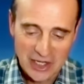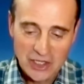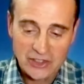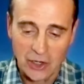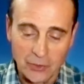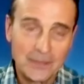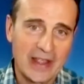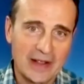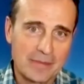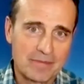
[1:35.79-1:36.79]
So
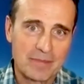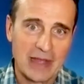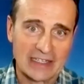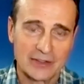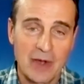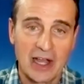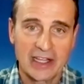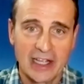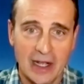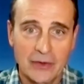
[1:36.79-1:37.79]
back to
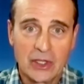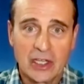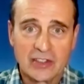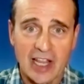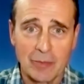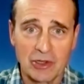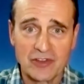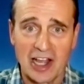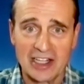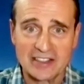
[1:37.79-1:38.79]
my table of
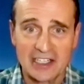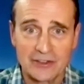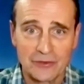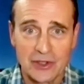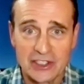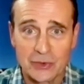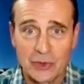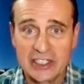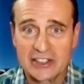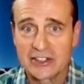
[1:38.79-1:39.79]
contents for this
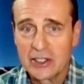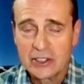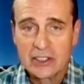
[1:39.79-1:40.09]
week's